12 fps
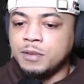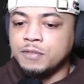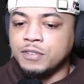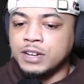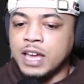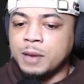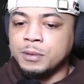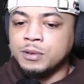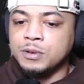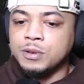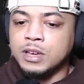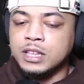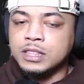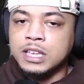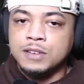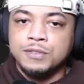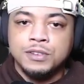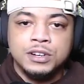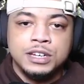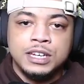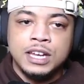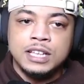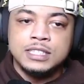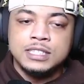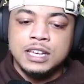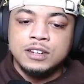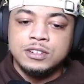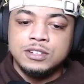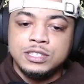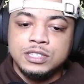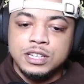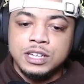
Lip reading: and phenomenal thing for Deion Sanders